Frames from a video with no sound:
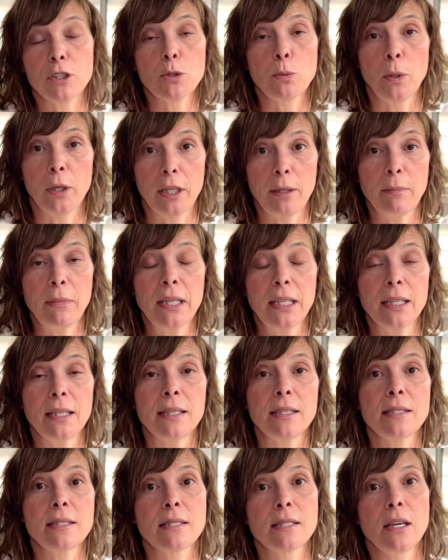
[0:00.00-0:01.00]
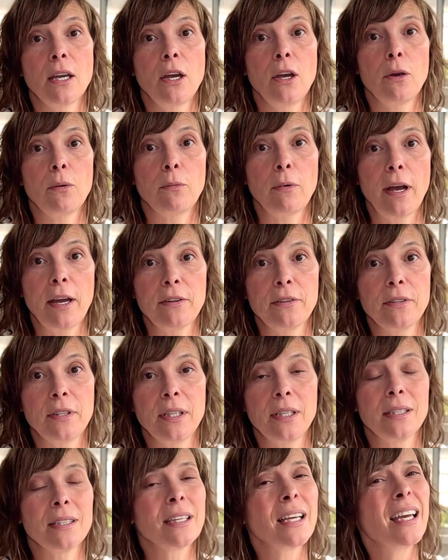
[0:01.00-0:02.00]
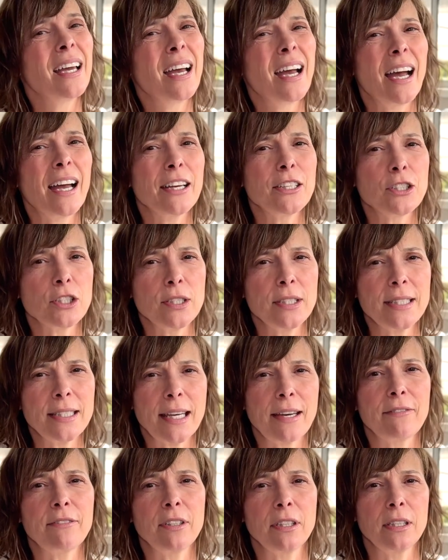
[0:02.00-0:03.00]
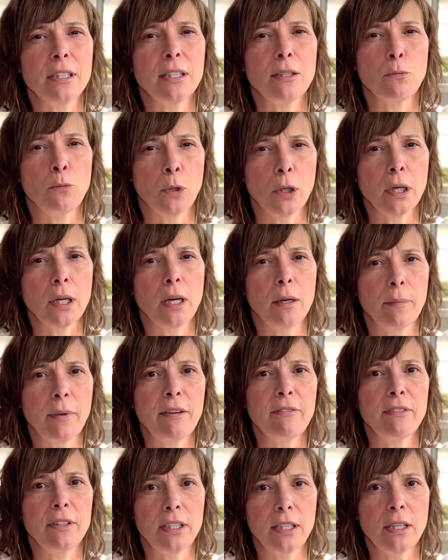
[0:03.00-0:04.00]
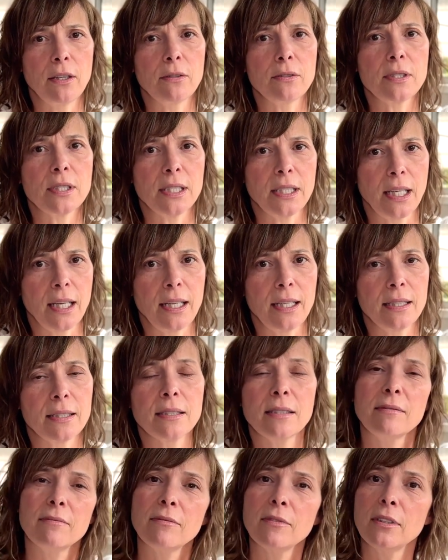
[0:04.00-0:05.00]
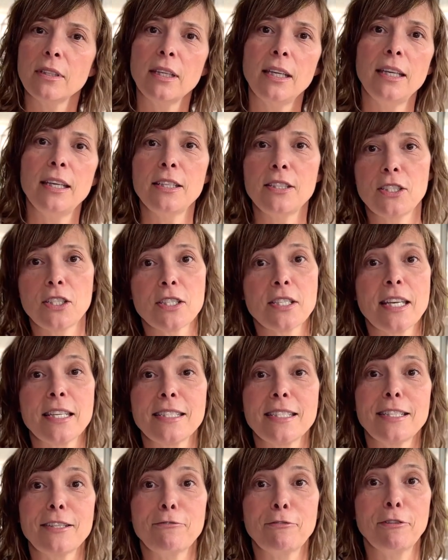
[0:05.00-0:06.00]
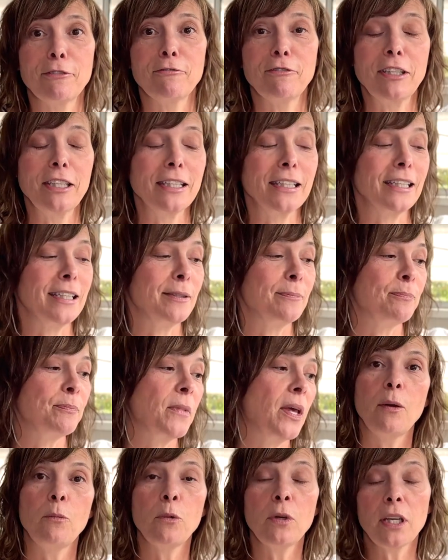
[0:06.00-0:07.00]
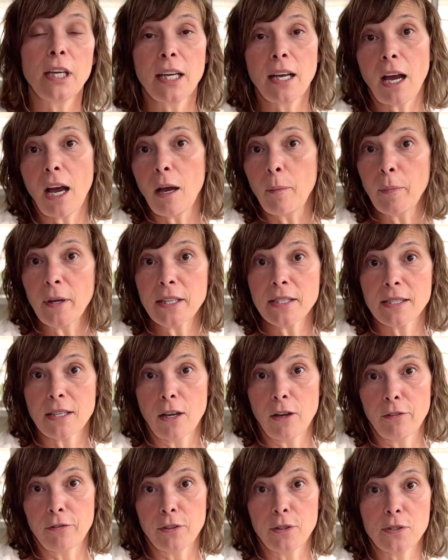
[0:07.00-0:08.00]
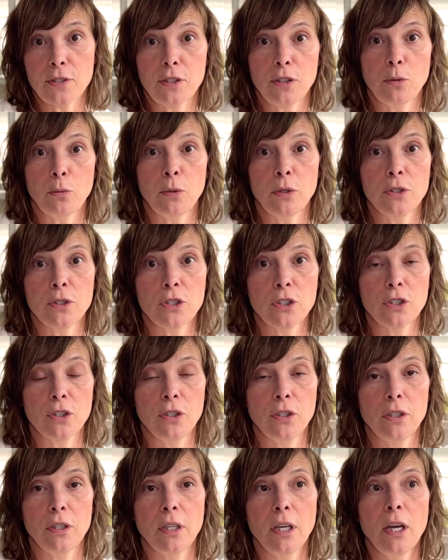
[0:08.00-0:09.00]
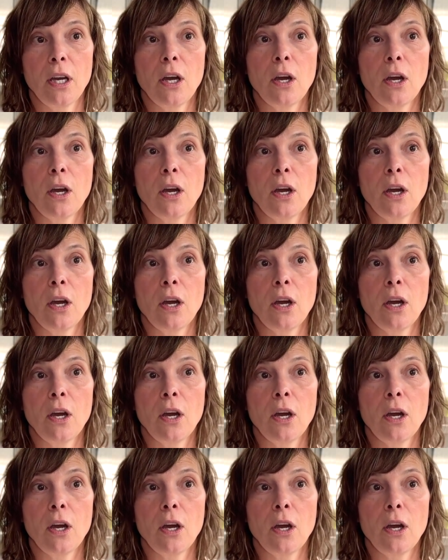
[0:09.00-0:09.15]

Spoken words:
for 20 minutes rather than I should definitely work on my video tonight. It just has a different feeling. And when I caught myself using the word should,